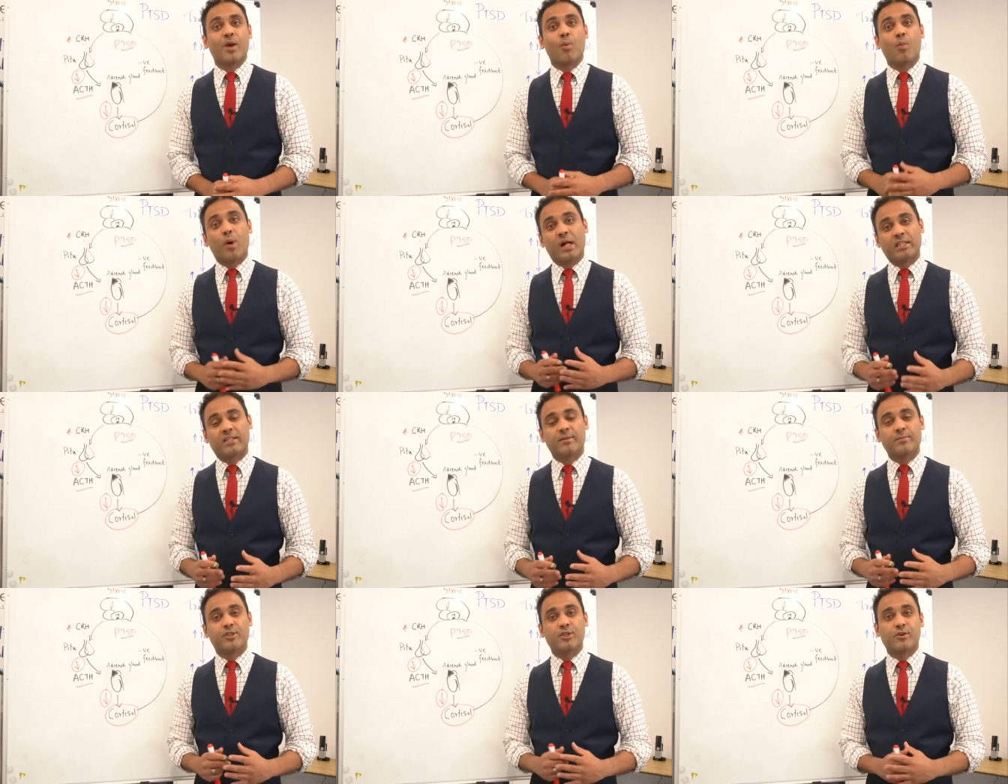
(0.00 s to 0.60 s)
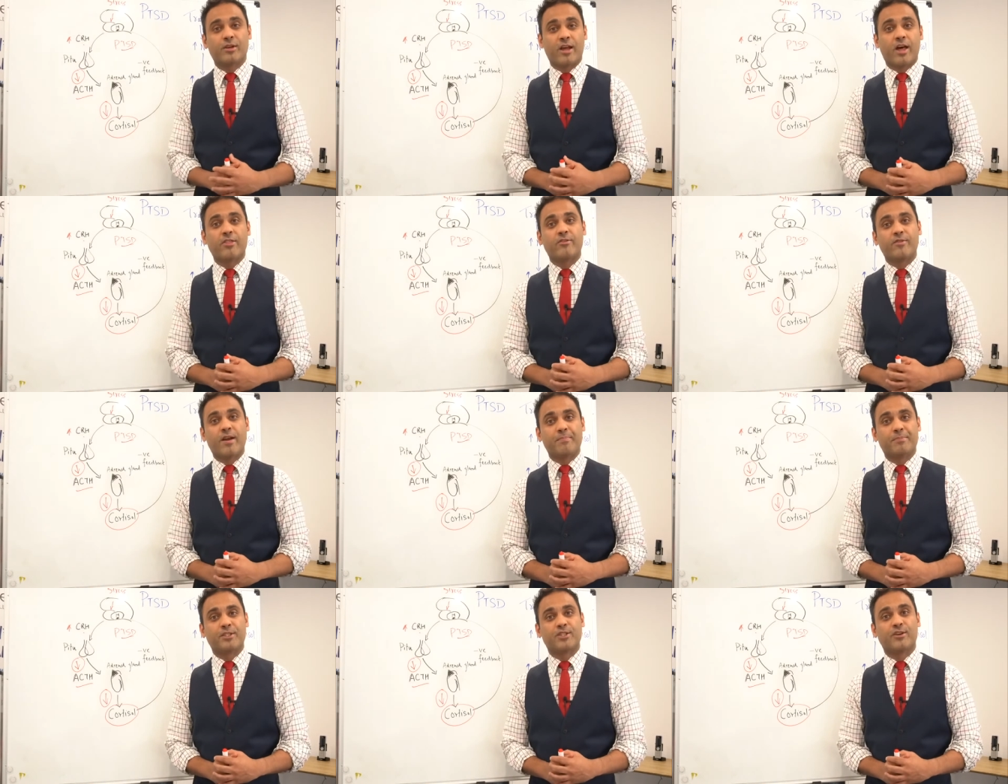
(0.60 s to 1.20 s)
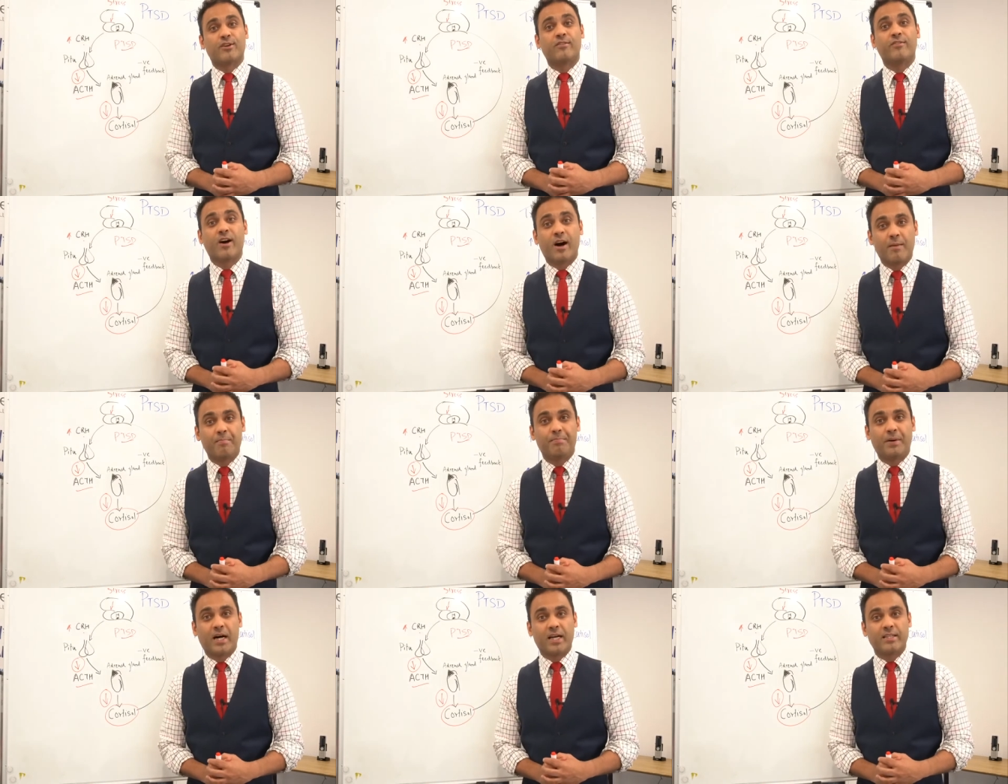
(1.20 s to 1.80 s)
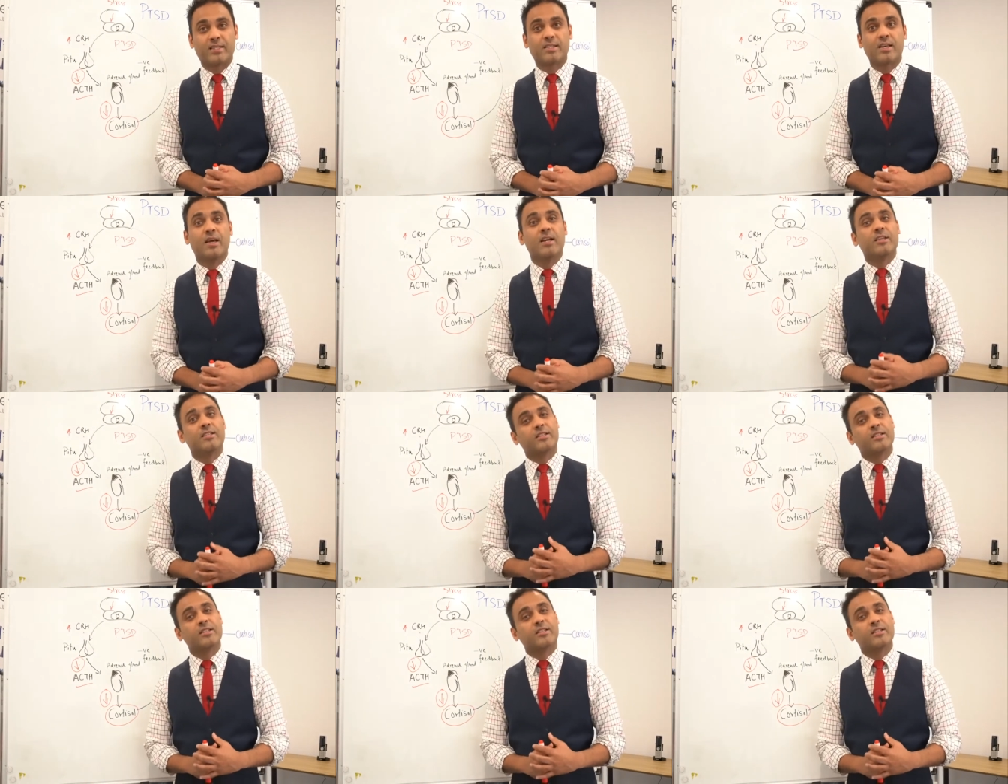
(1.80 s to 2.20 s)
Welcome to another episode of Hub Bites.